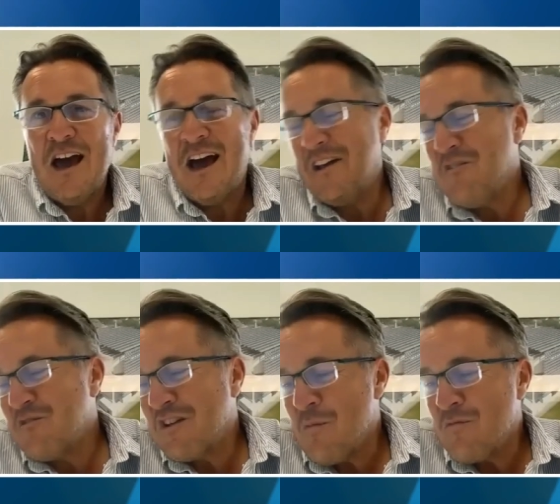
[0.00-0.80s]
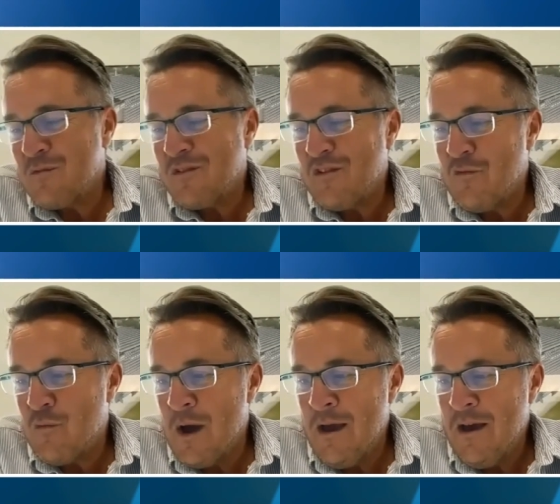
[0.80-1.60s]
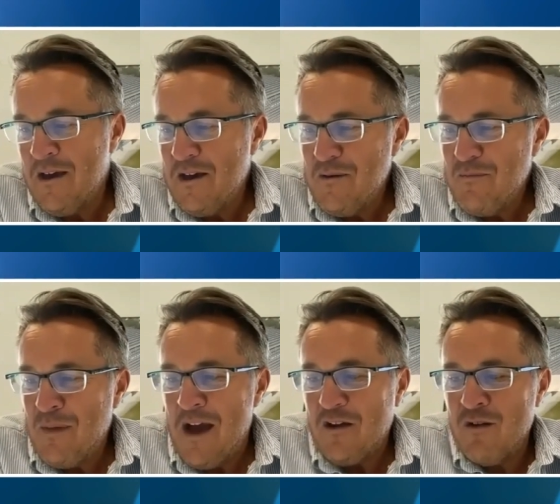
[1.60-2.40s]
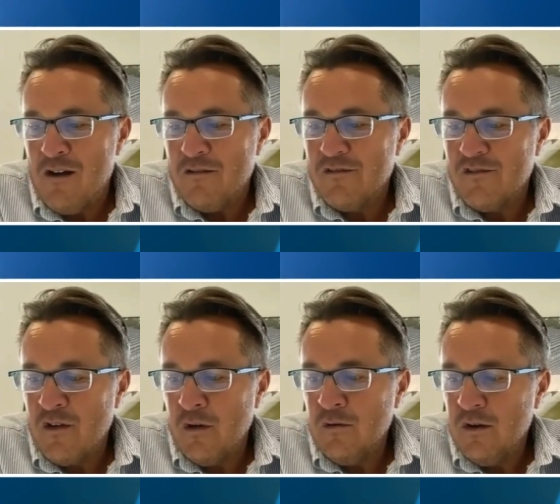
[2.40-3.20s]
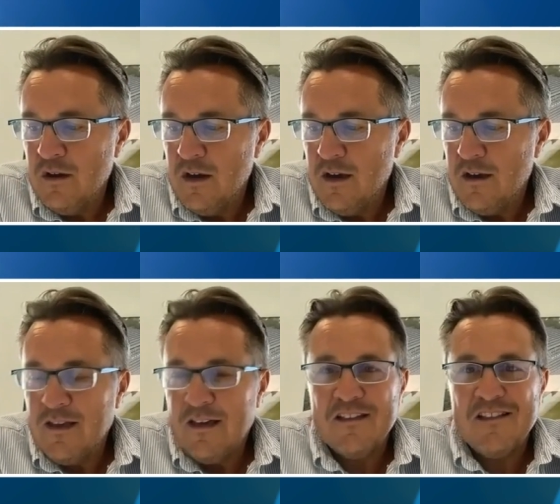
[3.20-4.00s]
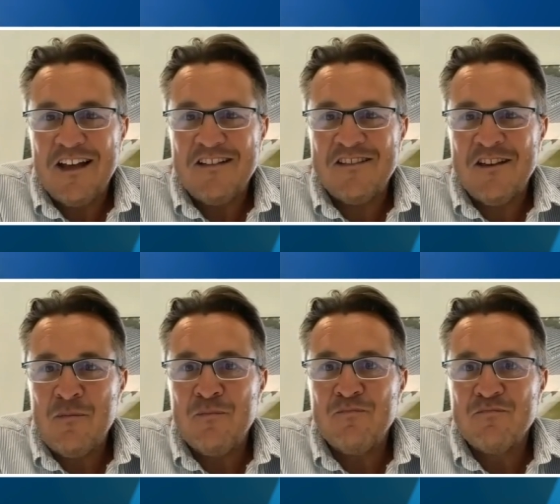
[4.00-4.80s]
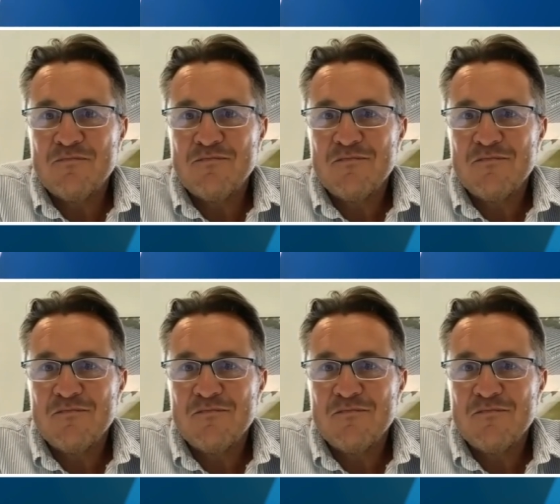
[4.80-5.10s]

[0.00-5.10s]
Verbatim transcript: And I also come from a software background, so that that's um